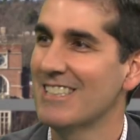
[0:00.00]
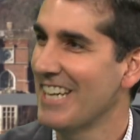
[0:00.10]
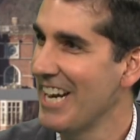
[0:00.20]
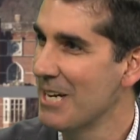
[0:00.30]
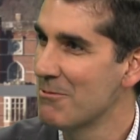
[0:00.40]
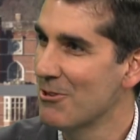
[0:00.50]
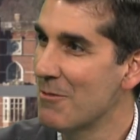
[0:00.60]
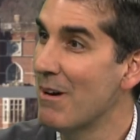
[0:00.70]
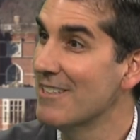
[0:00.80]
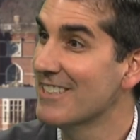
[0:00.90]
Today, I'm
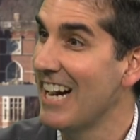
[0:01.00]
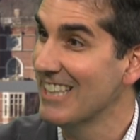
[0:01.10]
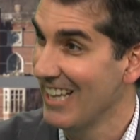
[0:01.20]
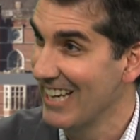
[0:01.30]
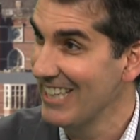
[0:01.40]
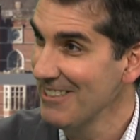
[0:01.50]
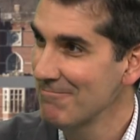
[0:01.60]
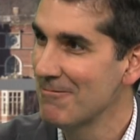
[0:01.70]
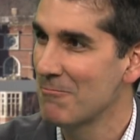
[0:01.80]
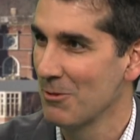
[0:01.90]
joined by Scot Langdon,
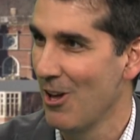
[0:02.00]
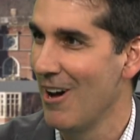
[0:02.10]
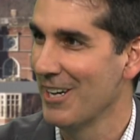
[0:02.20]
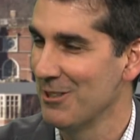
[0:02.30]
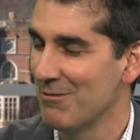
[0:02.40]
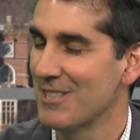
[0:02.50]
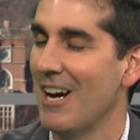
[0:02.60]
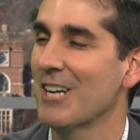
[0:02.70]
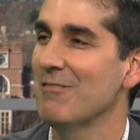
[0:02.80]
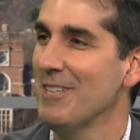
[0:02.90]
Long Hill
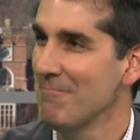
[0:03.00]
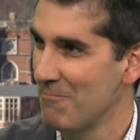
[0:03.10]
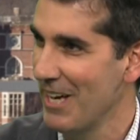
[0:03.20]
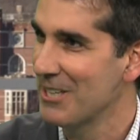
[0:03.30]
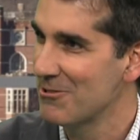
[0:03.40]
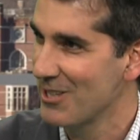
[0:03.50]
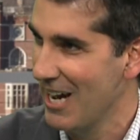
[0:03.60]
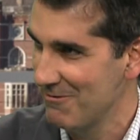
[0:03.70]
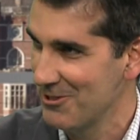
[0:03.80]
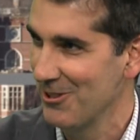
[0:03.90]
Photography. Thank you,
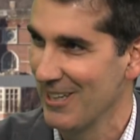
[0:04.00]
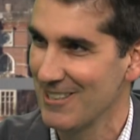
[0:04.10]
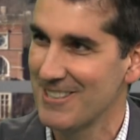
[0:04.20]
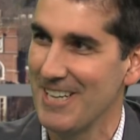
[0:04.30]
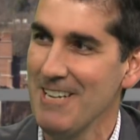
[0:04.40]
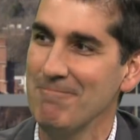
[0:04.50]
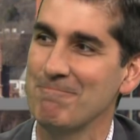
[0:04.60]
Scot, for joining us today.